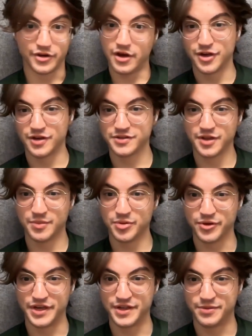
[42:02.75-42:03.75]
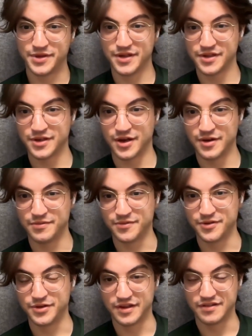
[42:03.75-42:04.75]
At
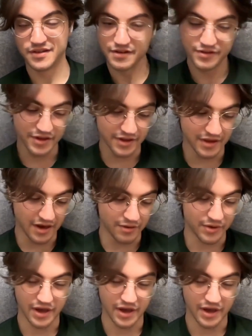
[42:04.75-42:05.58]
docs.paradedb.com, you can see everything there.